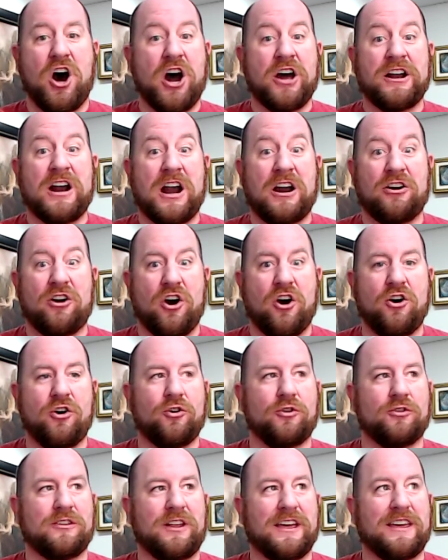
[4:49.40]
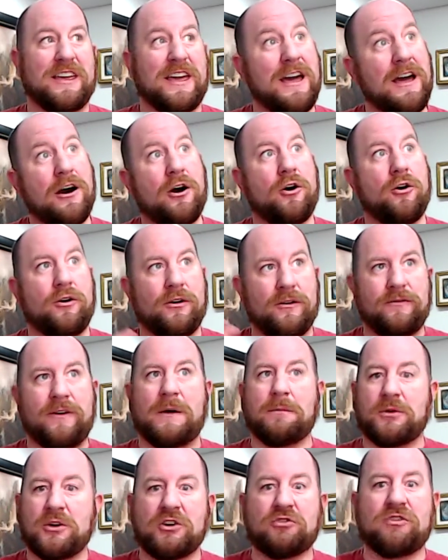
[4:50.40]
on our own, like, oh, if
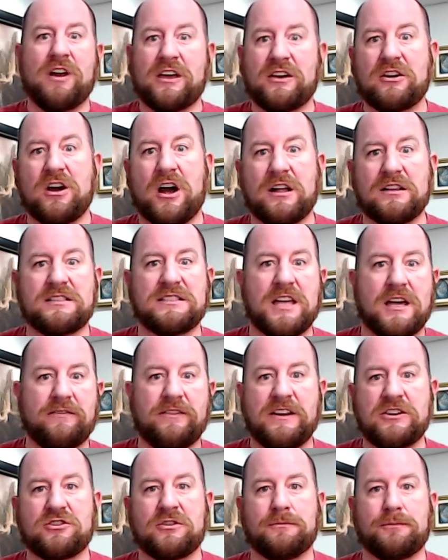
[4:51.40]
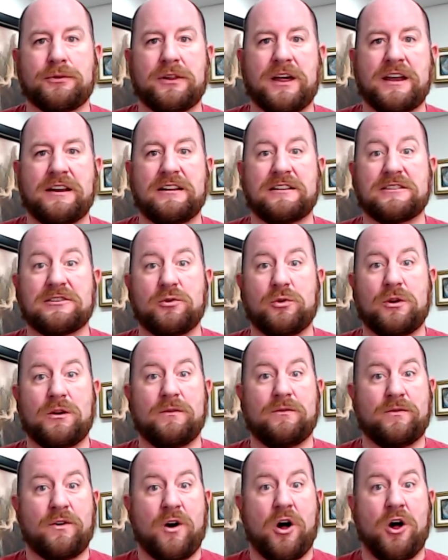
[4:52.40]
I'm going to write God's salvation plan, it's going
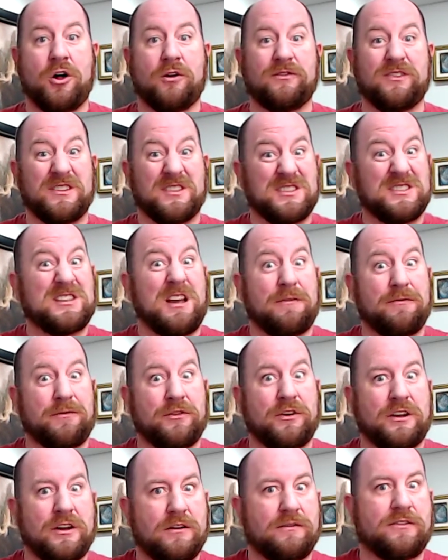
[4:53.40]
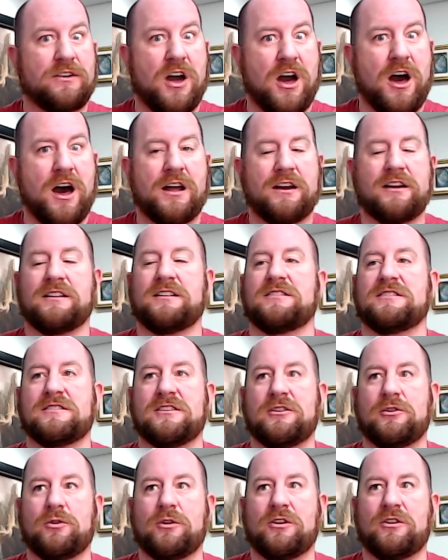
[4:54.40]
to involve the suffering of God and it's
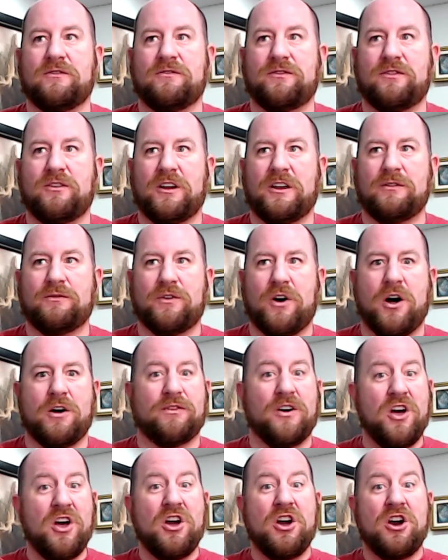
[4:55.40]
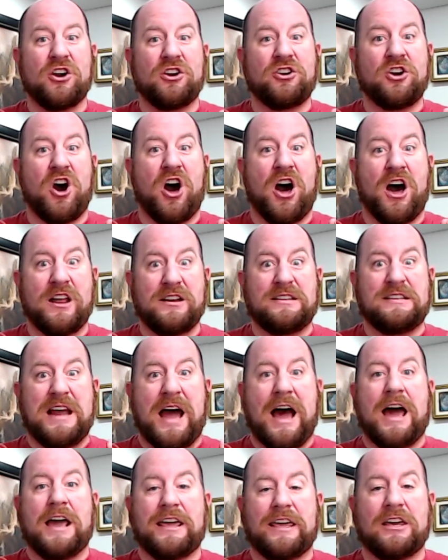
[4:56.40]
going to involve God
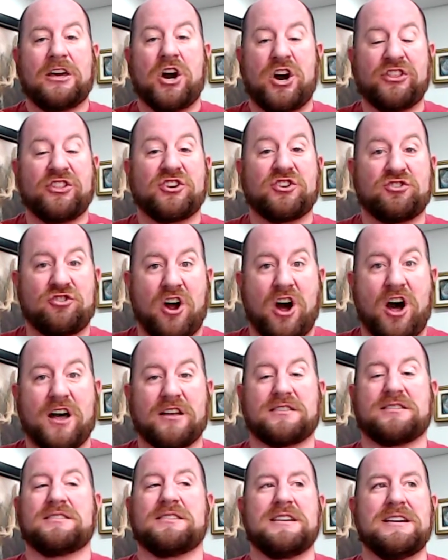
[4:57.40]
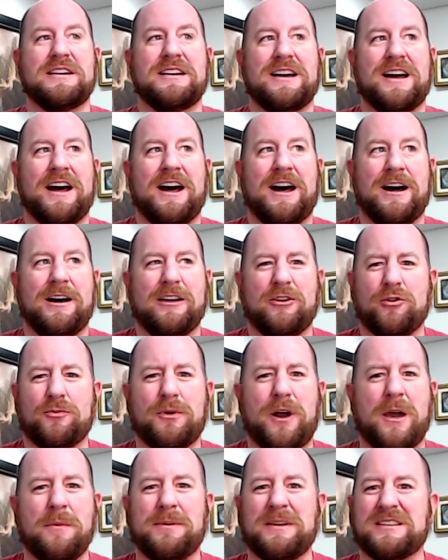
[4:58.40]
dying on the cross. It
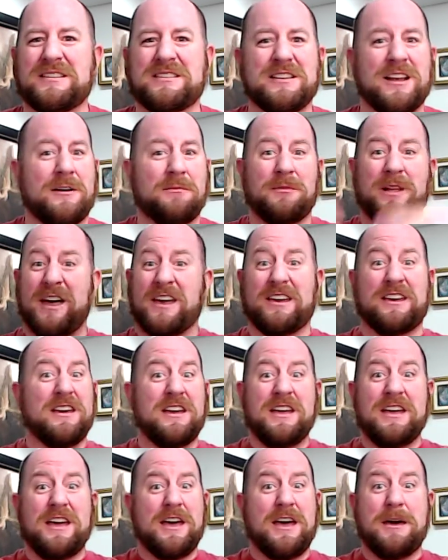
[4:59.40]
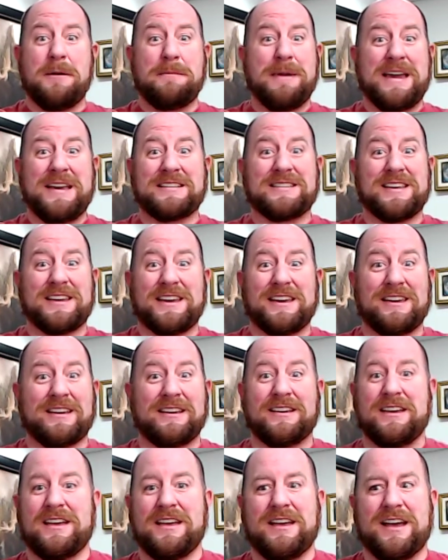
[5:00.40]
would probably be some like
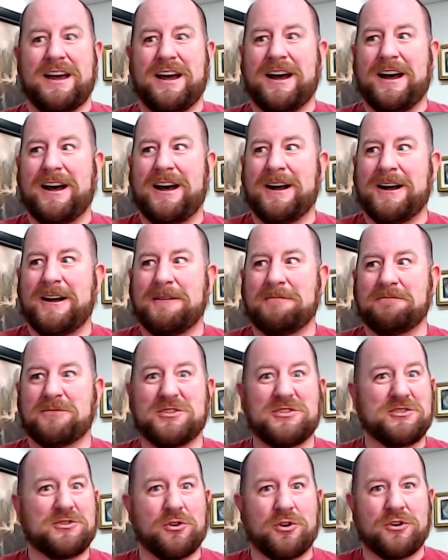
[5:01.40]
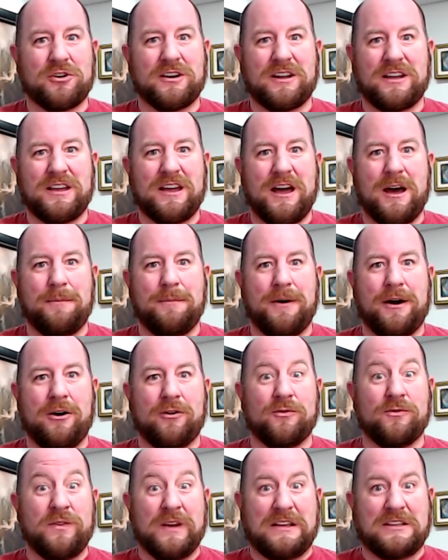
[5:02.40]
amazing story
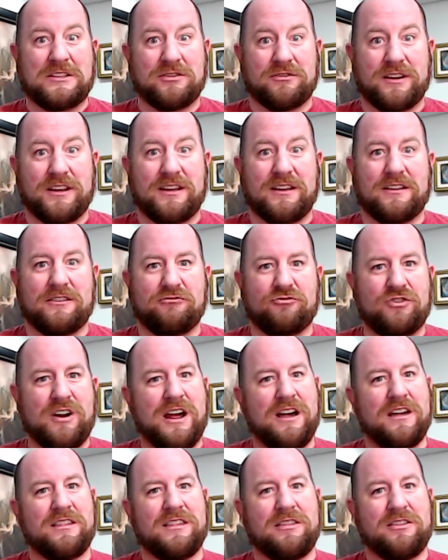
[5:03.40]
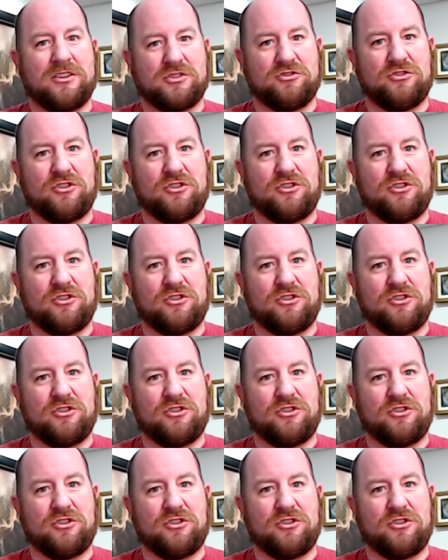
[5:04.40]
about victory rather than the